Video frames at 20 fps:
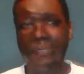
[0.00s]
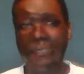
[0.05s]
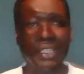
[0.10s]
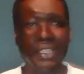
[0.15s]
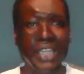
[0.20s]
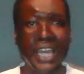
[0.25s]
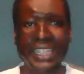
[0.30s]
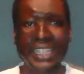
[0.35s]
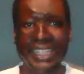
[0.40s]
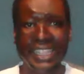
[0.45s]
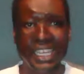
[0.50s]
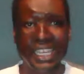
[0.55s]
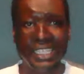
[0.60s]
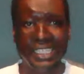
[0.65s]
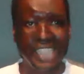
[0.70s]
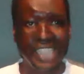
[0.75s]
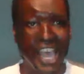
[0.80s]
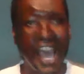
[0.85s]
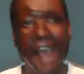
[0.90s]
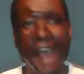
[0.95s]
that
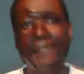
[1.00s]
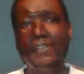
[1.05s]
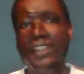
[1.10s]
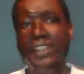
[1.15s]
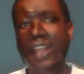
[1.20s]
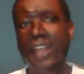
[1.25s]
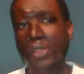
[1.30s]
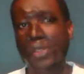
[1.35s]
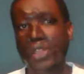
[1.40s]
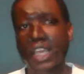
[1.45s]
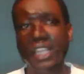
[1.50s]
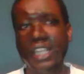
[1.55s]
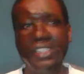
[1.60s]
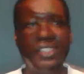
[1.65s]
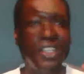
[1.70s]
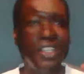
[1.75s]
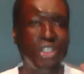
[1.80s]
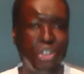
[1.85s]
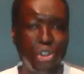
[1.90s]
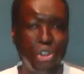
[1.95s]
this have nothing
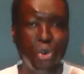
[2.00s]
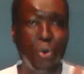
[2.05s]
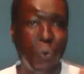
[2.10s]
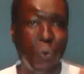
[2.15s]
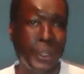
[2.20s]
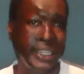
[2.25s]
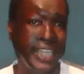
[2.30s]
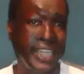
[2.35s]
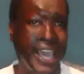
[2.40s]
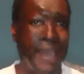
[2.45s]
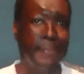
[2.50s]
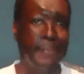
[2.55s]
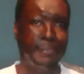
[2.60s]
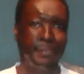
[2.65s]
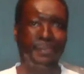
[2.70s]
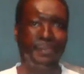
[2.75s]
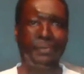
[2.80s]
to do with them,